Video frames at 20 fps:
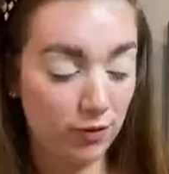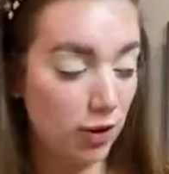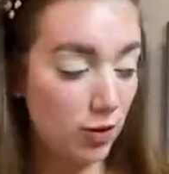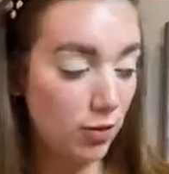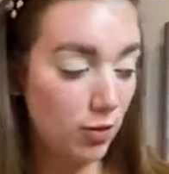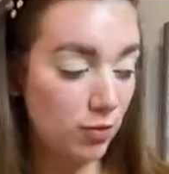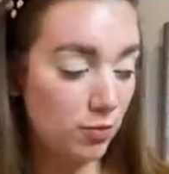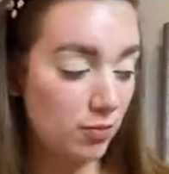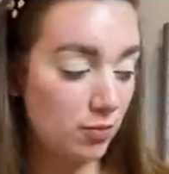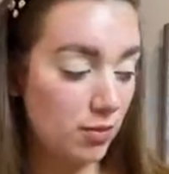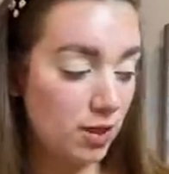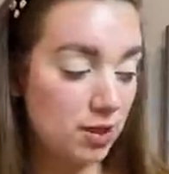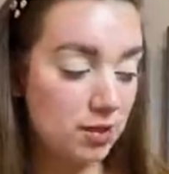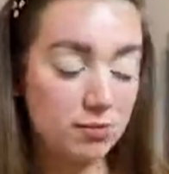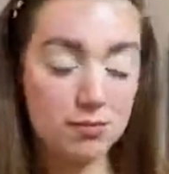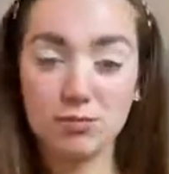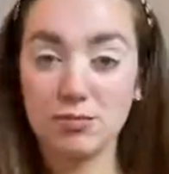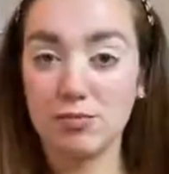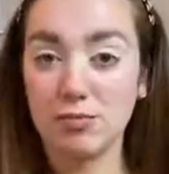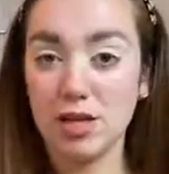you want
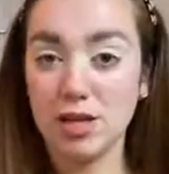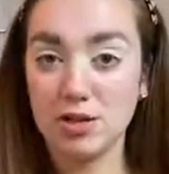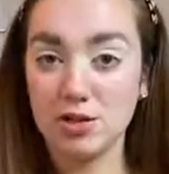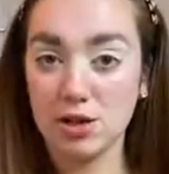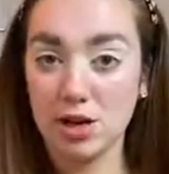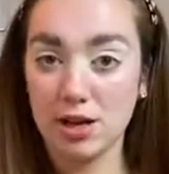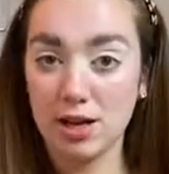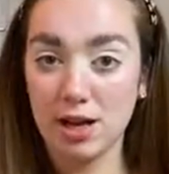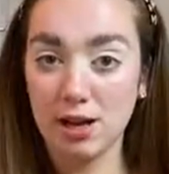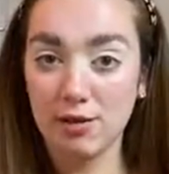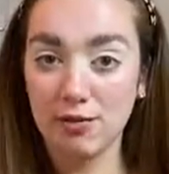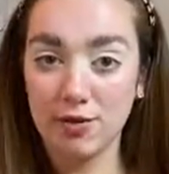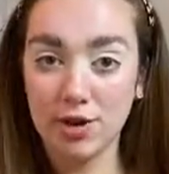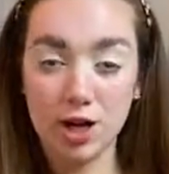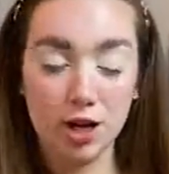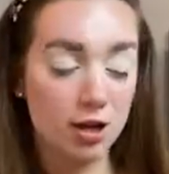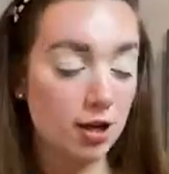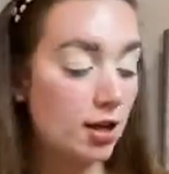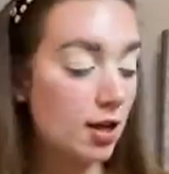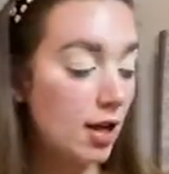me to try that out for
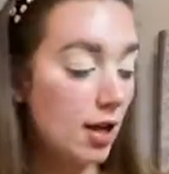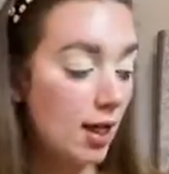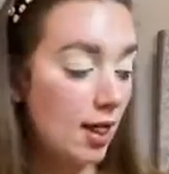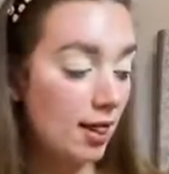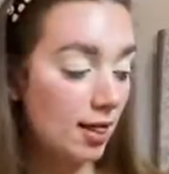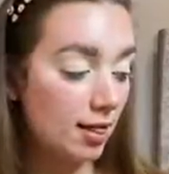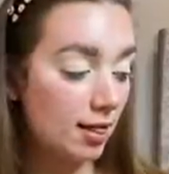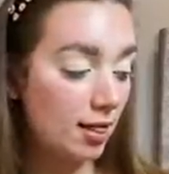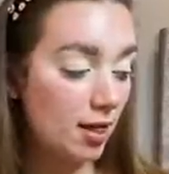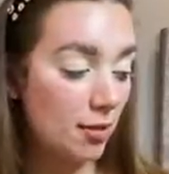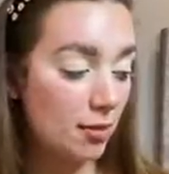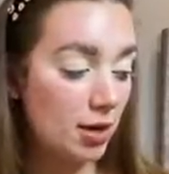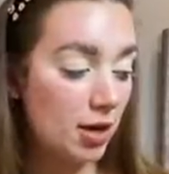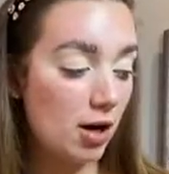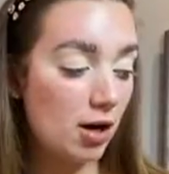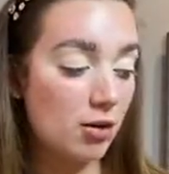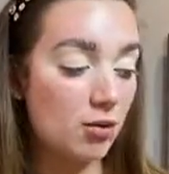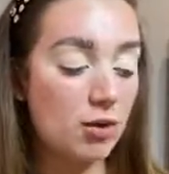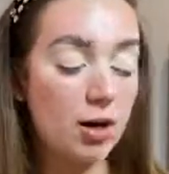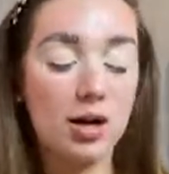you, let me
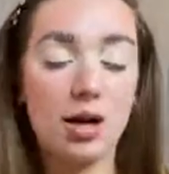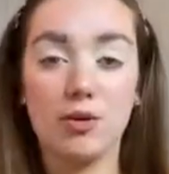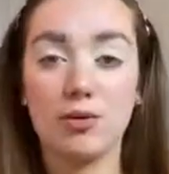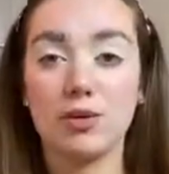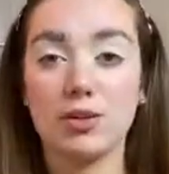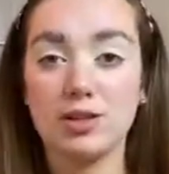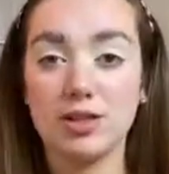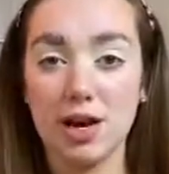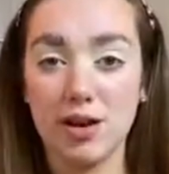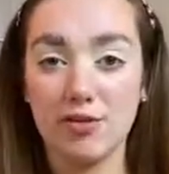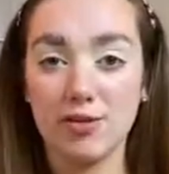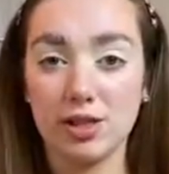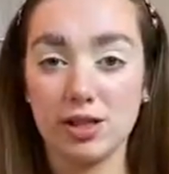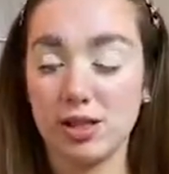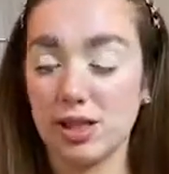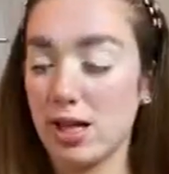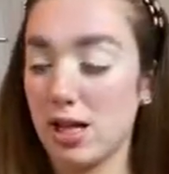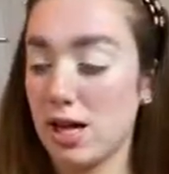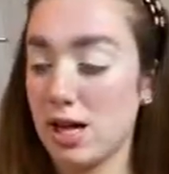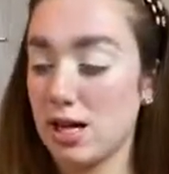know and I will
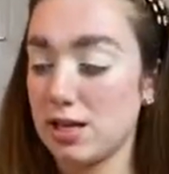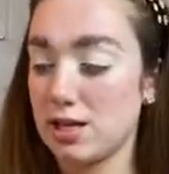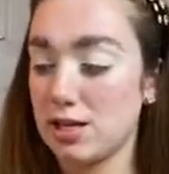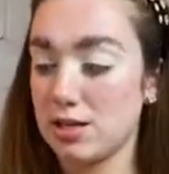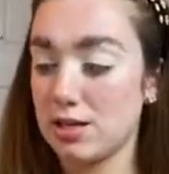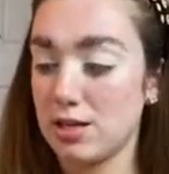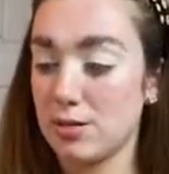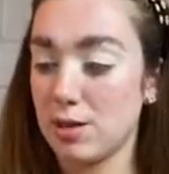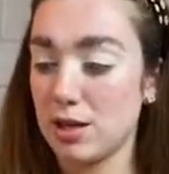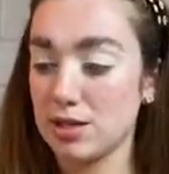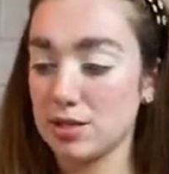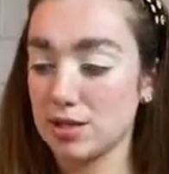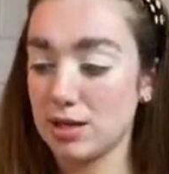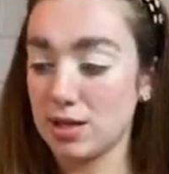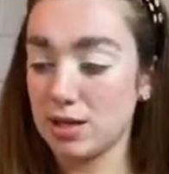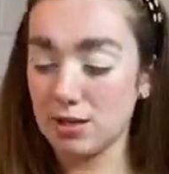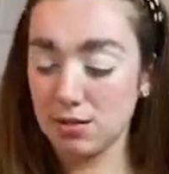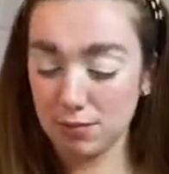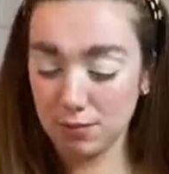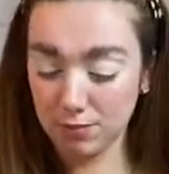definitely add it to the basket.
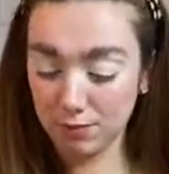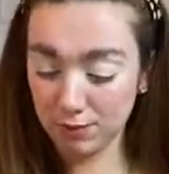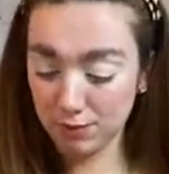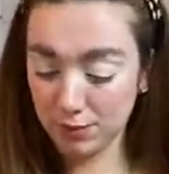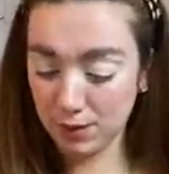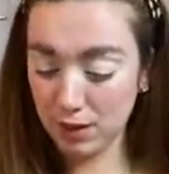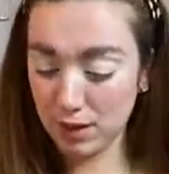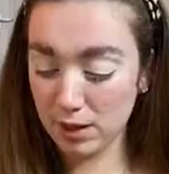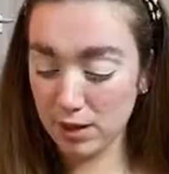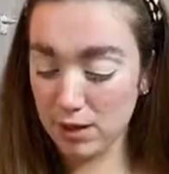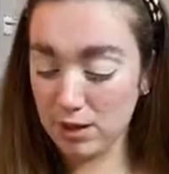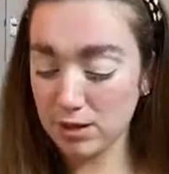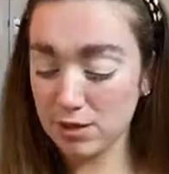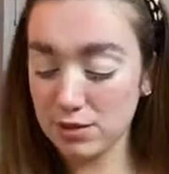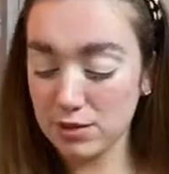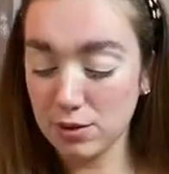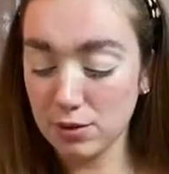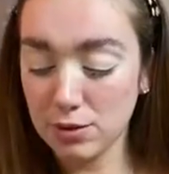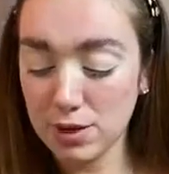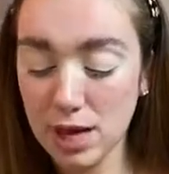
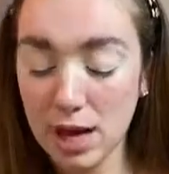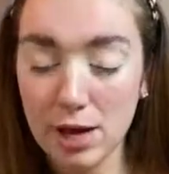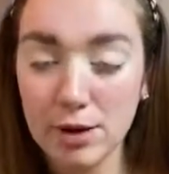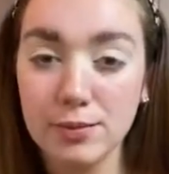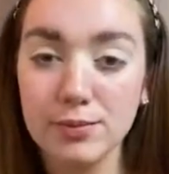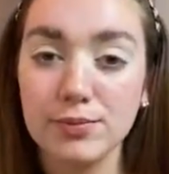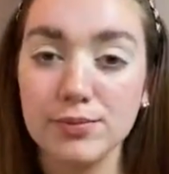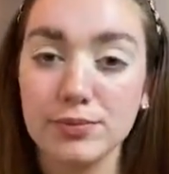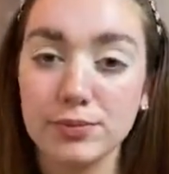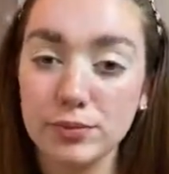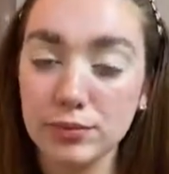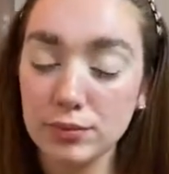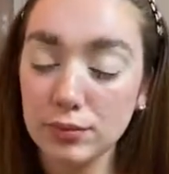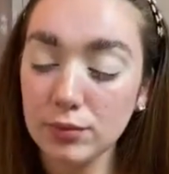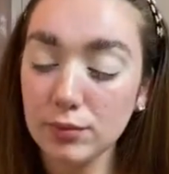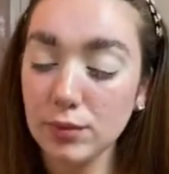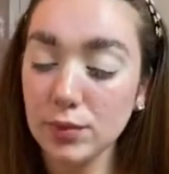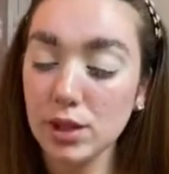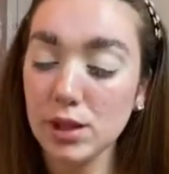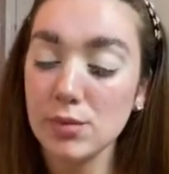So yeah,
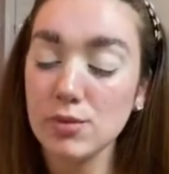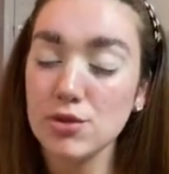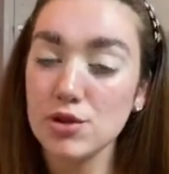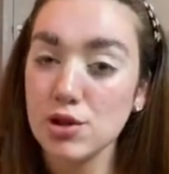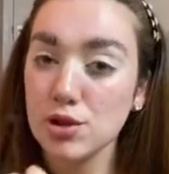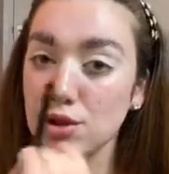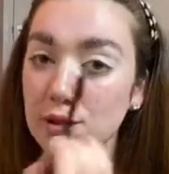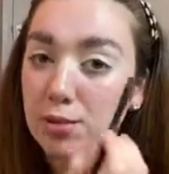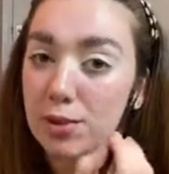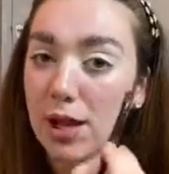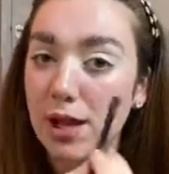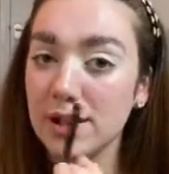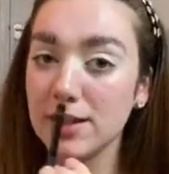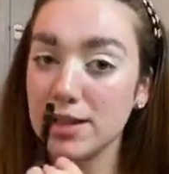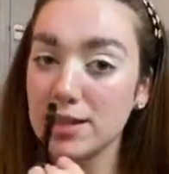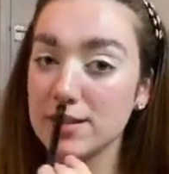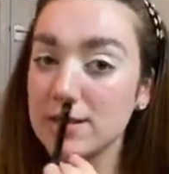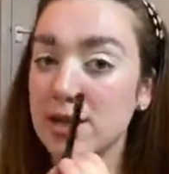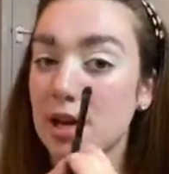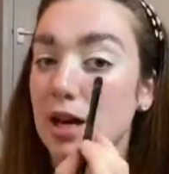I'm just going to apply
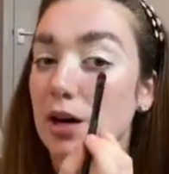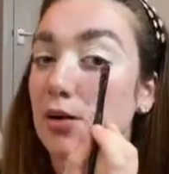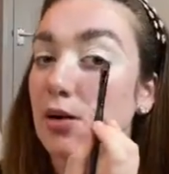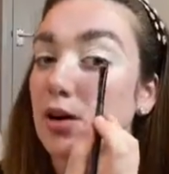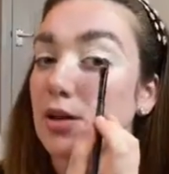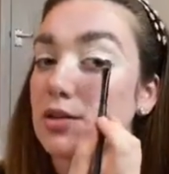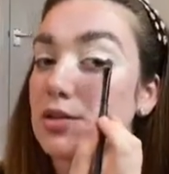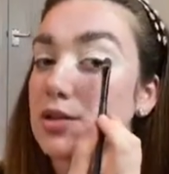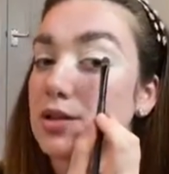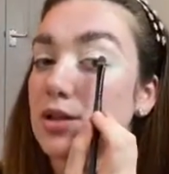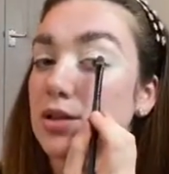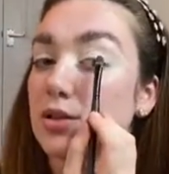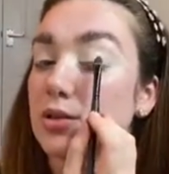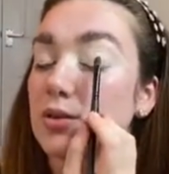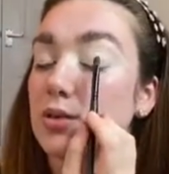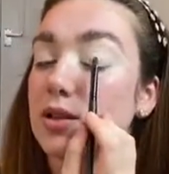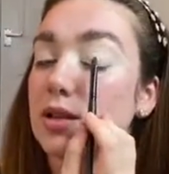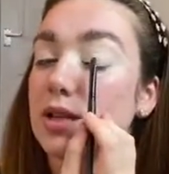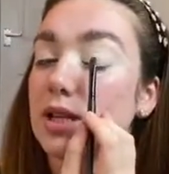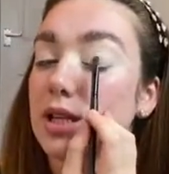this now onto
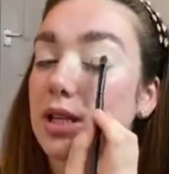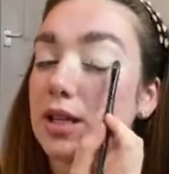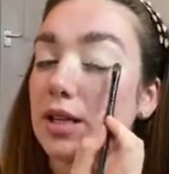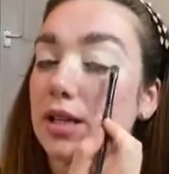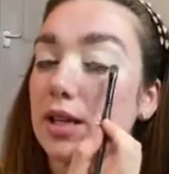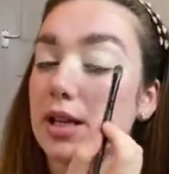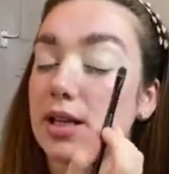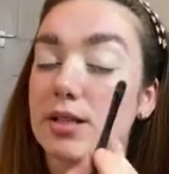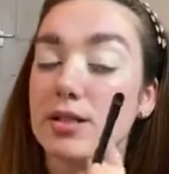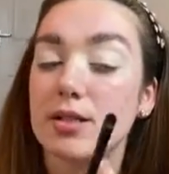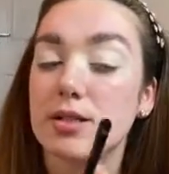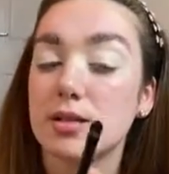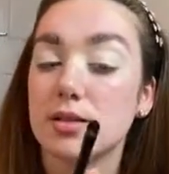the lid.